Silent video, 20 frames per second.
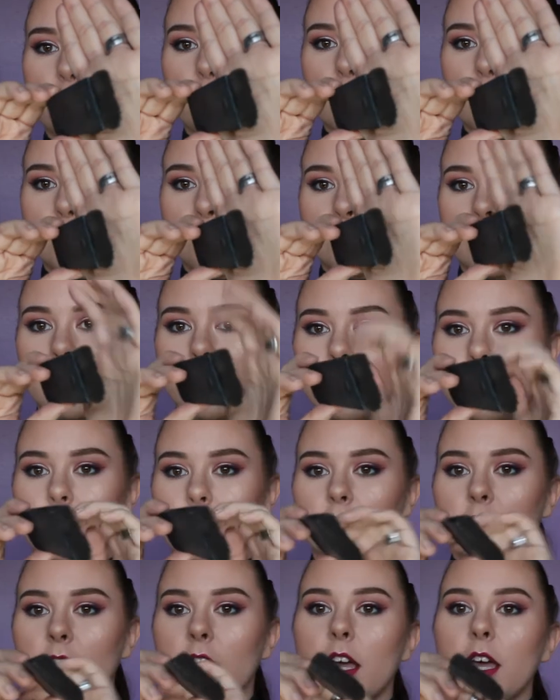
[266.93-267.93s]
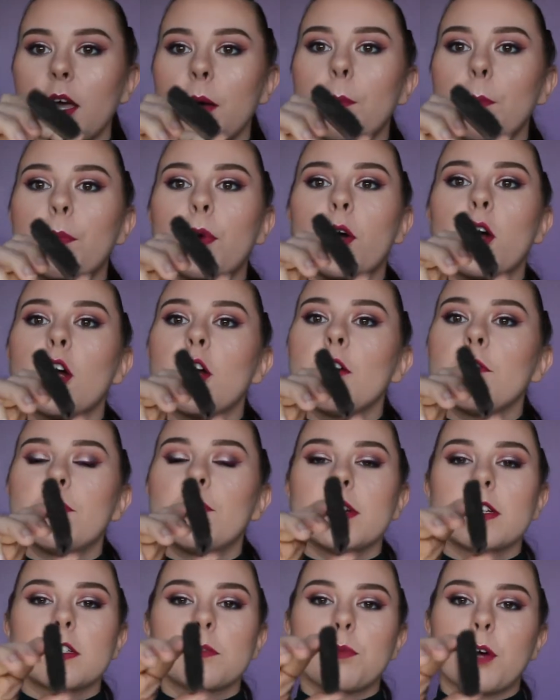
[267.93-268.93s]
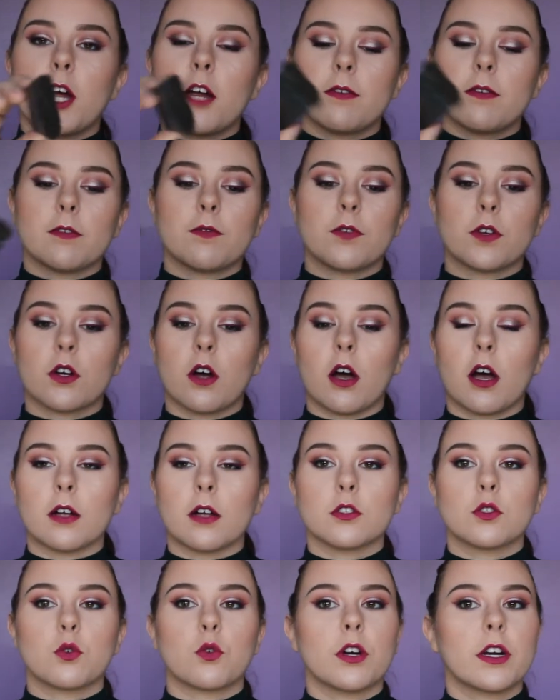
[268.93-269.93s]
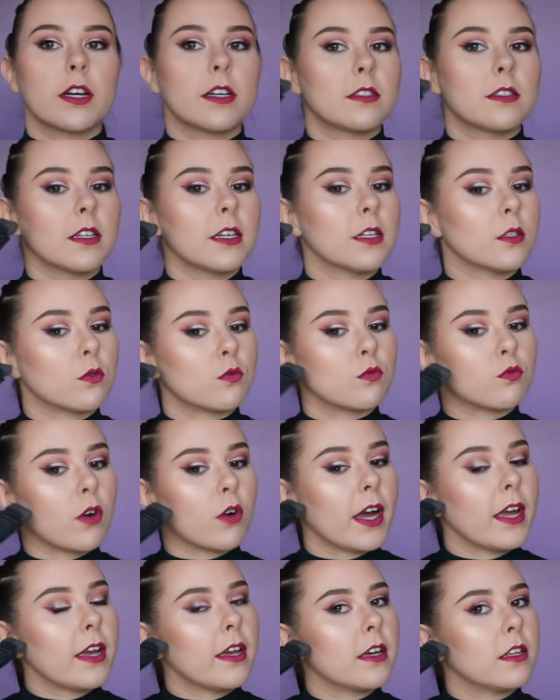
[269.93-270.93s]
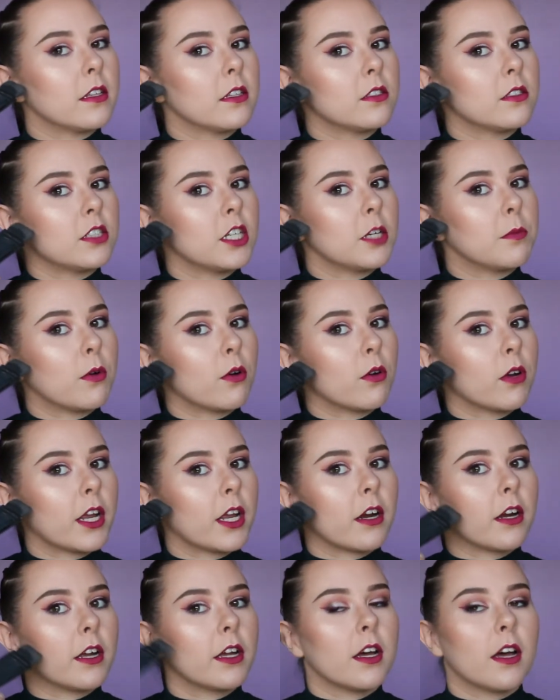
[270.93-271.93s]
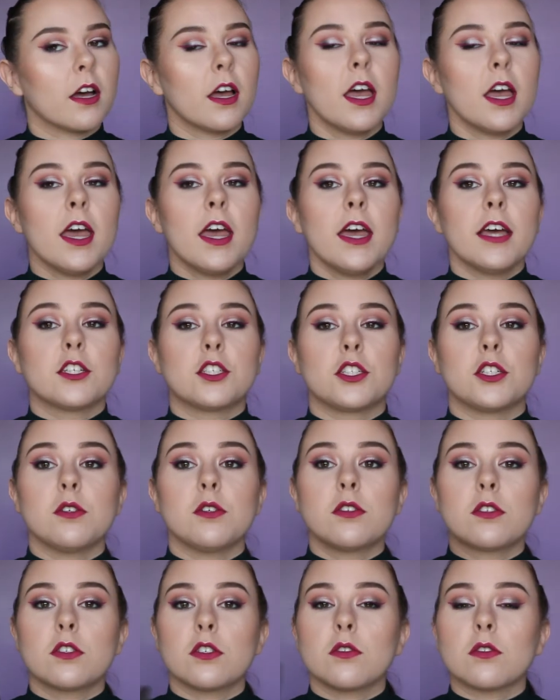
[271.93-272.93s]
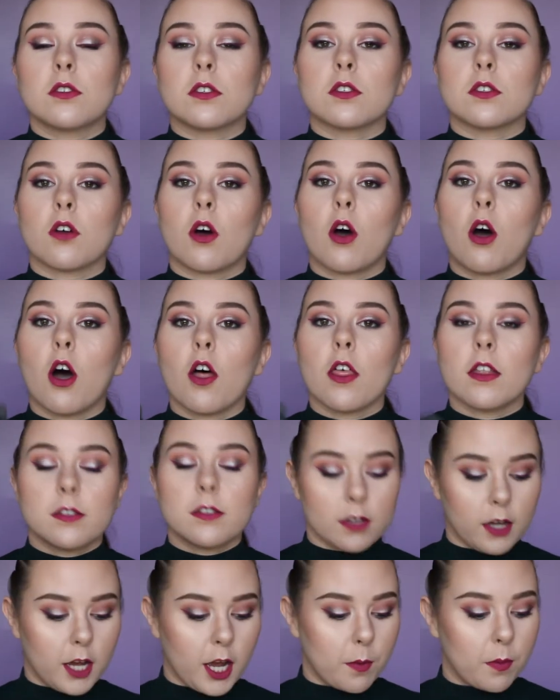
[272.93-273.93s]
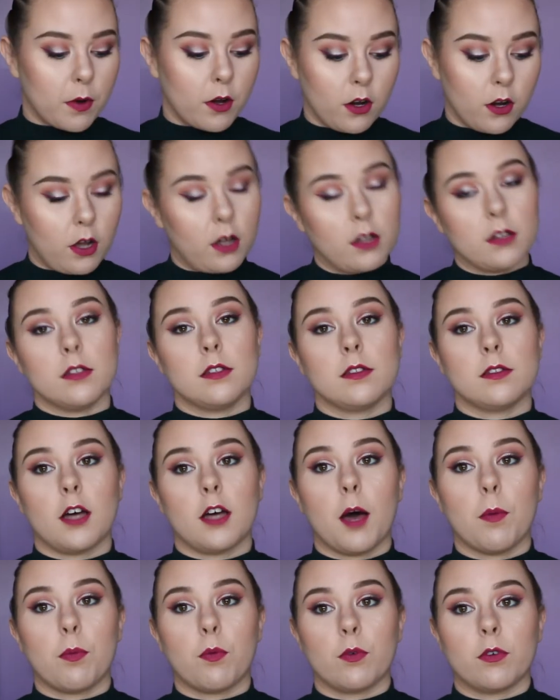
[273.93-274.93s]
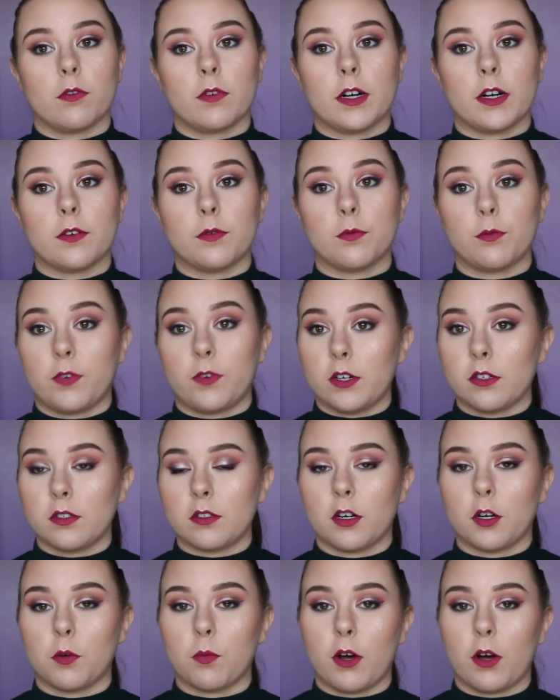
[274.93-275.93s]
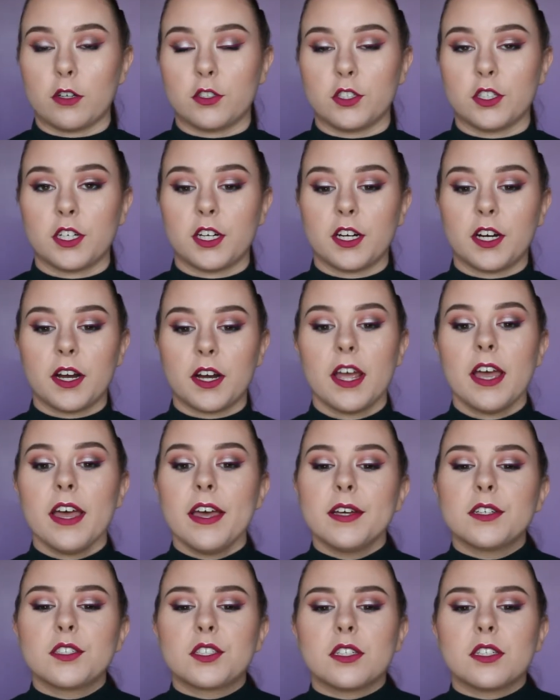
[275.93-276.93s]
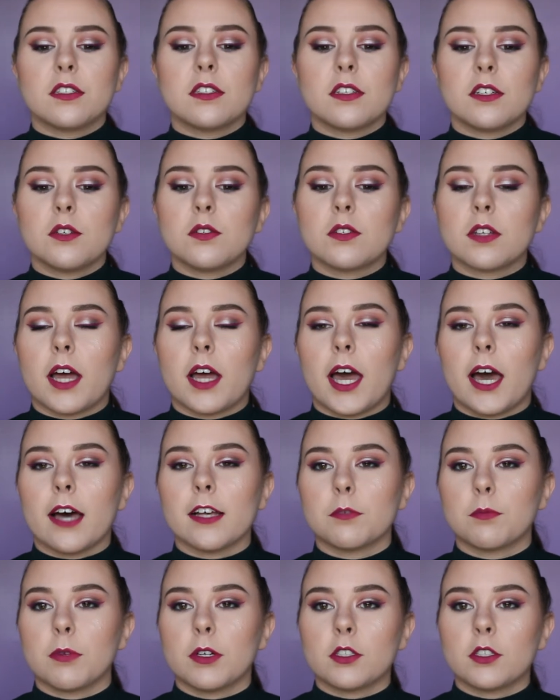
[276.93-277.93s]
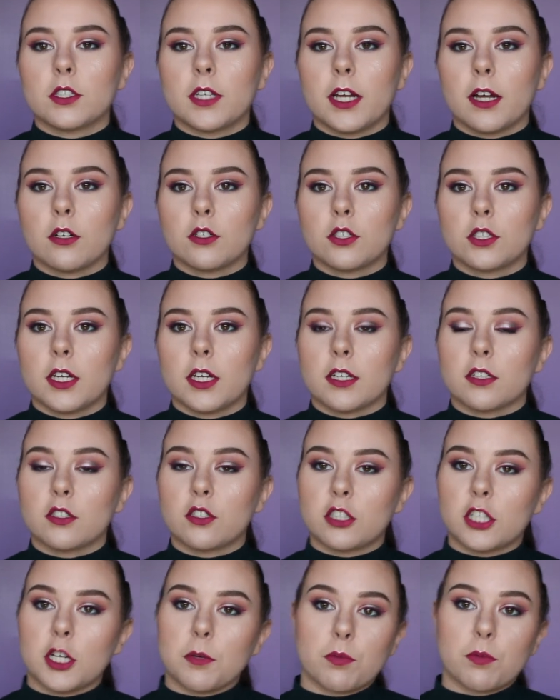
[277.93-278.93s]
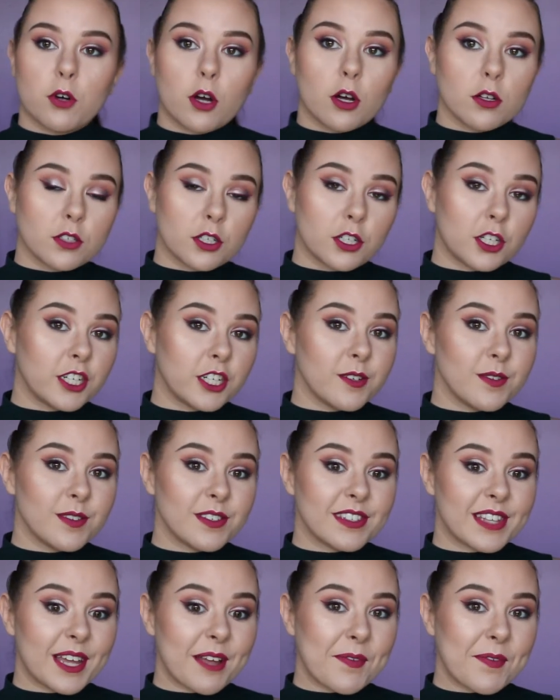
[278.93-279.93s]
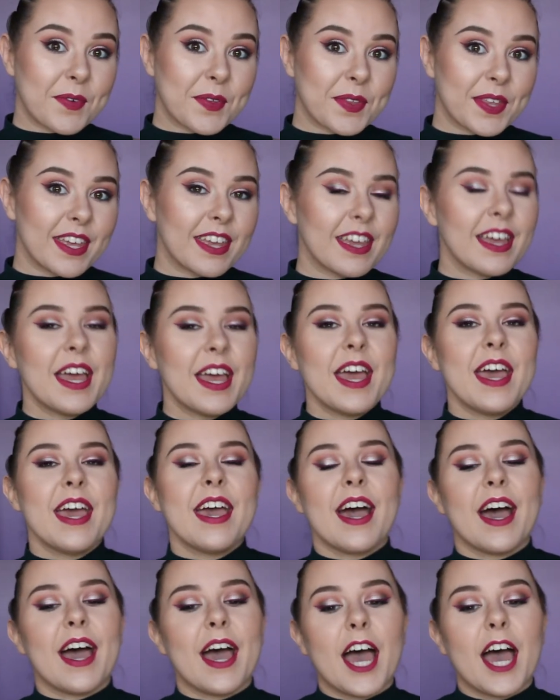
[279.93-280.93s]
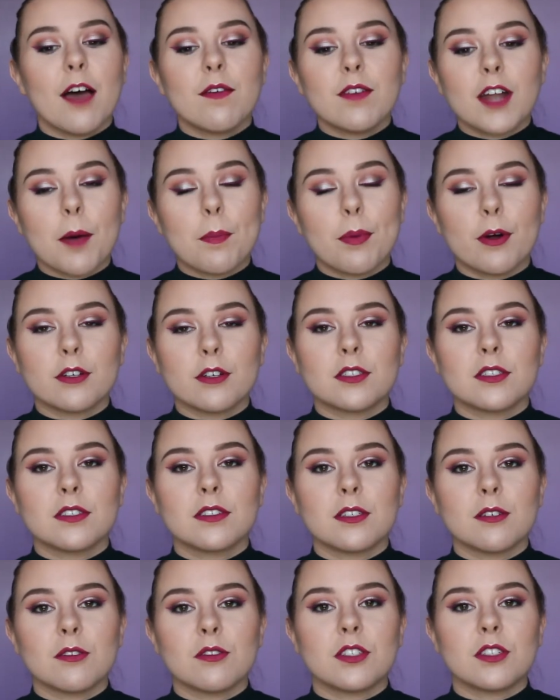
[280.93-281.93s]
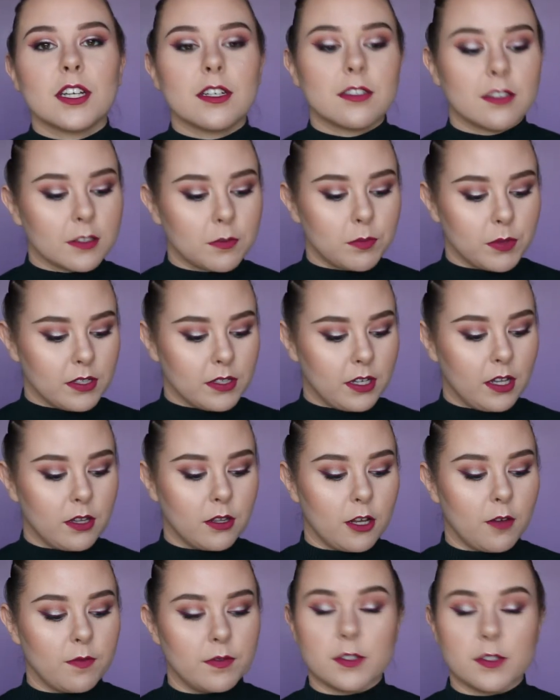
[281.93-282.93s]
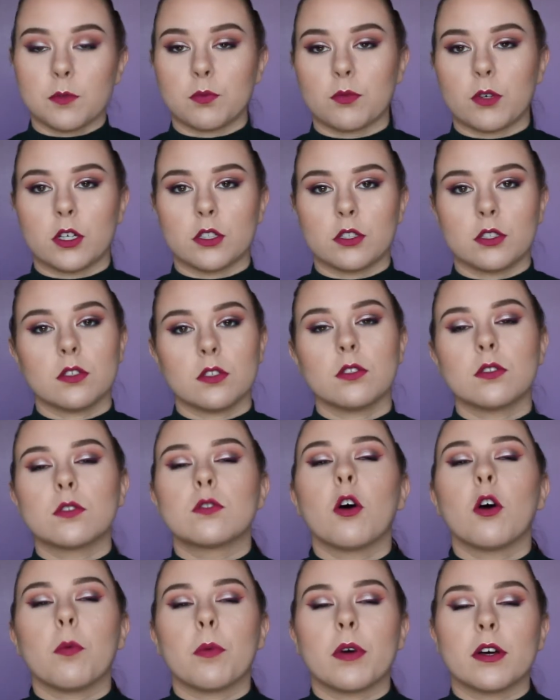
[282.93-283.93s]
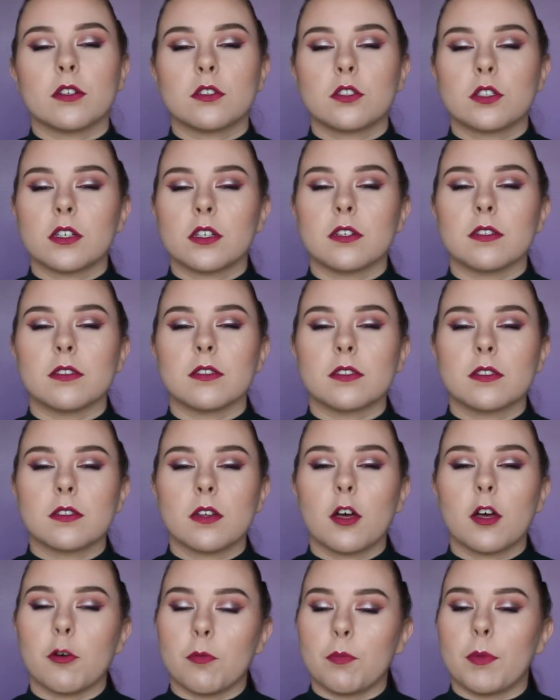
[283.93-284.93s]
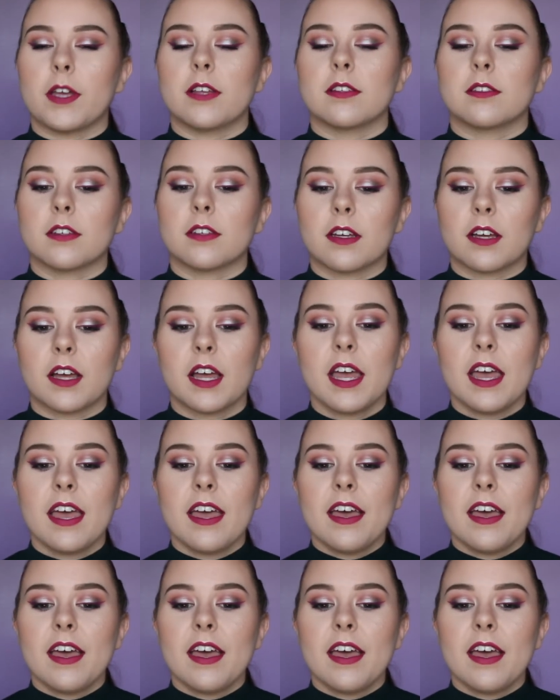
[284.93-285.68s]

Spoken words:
brush right here. Perfect for contouring because it gets right in the cheekbone area. She used to use this all the time, non-stop, when I first started watching her. She doesn't use it as much now. She has cheaper alternatives, thankfully. I have not purchased those yet just because I love this brush so much. It is amazing.